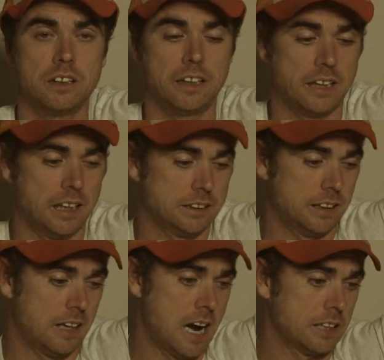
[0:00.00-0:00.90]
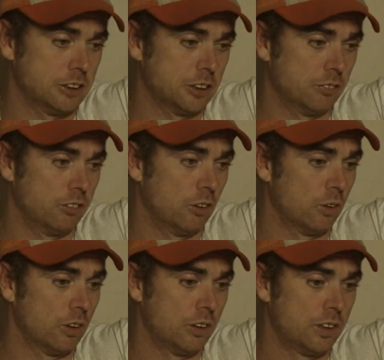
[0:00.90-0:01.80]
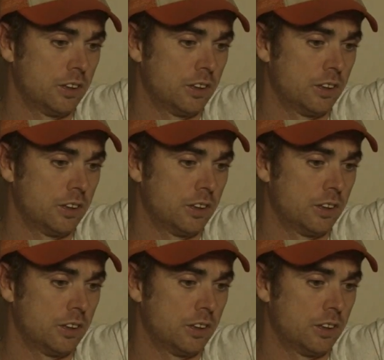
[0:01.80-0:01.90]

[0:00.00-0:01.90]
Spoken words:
They cast their eyes at the floor.